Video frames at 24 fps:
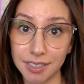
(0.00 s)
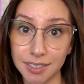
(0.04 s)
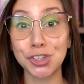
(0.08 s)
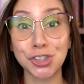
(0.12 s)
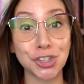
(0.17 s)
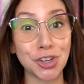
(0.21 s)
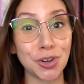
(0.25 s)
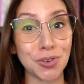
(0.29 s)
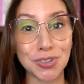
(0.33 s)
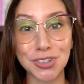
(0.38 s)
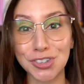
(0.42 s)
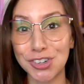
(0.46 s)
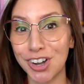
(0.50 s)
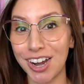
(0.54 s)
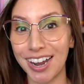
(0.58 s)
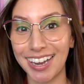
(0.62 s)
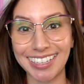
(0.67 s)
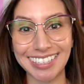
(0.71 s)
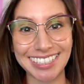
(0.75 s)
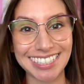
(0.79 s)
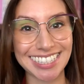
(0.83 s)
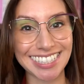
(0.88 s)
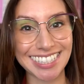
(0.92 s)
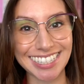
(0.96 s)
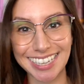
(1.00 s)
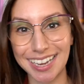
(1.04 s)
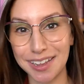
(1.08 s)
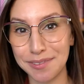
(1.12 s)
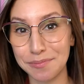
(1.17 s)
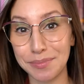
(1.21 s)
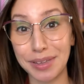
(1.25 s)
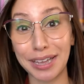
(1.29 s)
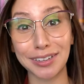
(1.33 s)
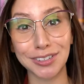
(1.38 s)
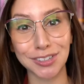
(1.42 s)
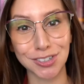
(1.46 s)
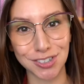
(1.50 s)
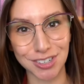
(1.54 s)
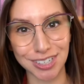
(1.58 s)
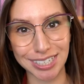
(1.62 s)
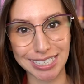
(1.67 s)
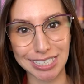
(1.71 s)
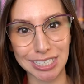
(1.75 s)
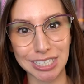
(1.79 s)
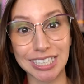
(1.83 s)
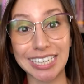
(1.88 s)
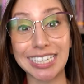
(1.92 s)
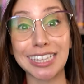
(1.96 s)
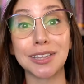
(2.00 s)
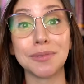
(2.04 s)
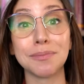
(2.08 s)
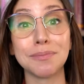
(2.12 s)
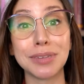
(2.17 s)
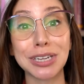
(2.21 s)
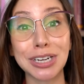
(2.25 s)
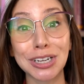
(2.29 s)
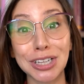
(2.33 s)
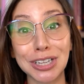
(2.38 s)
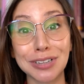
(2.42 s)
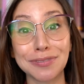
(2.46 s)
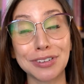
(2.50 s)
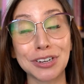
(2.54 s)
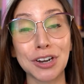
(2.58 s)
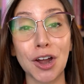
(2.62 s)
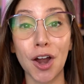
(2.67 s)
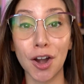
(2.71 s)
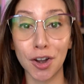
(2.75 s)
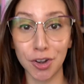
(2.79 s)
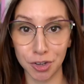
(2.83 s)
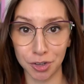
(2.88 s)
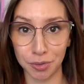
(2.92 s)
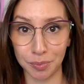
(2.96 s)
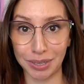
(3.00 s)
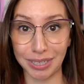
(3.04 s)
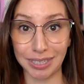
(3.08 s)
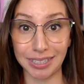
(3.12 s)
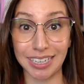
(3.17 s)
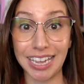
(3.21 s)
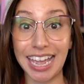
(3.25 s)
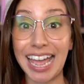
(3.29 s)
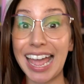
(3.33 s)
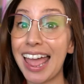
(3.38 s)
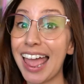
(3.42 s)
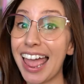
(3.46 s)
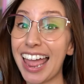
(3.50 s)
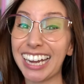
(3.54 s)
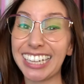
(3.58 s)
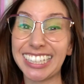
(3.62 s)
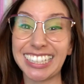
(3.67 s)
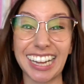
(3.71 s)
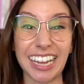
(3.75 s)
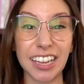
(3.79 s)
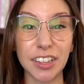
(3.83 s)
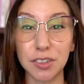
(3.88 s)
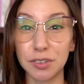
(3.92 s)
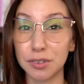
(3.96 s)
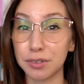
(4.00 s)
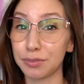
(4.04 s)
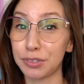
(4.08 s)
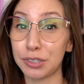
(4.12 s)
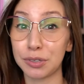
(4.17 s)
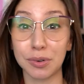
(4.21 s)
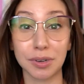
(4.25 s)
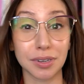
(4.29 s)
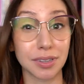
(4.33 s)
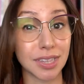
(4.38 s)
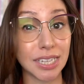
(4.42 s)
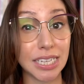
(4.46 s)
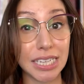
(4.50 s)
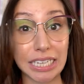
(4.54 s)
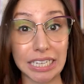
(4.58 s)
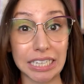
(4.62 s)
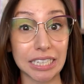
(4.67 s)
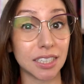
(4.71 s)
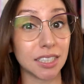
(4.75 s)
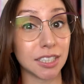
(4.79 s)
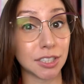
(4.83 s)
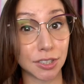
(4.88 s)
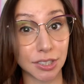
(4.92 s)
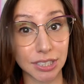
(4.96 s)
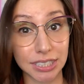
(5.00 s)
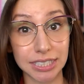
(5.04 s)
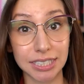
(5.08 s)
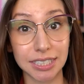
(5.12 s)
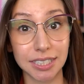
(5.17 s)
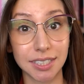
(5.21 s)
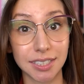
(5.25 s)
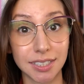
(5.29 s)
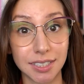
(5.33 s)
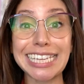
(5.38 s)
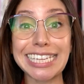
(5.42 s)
Don't try and set boundaries in the middle of an argument and neither of you are thinking clearly.